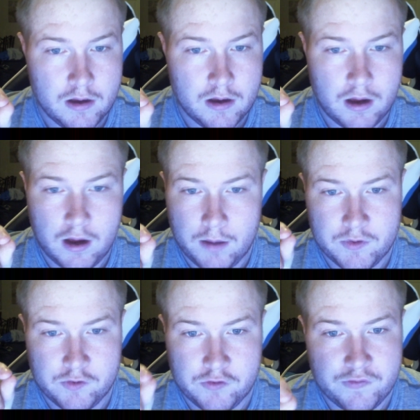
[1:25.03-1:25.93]

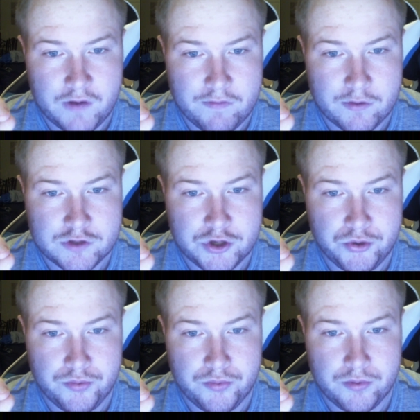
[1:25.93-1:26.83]
the
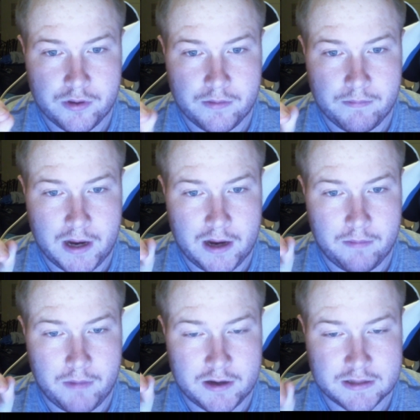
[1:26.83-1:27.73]
G502,
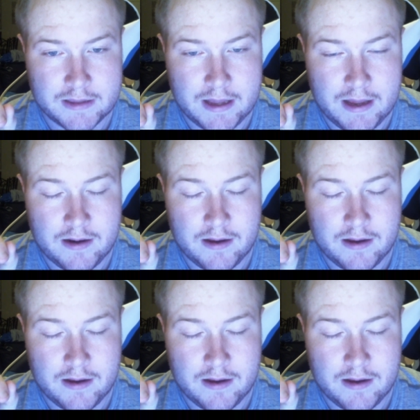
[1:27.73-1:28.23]
mice like that,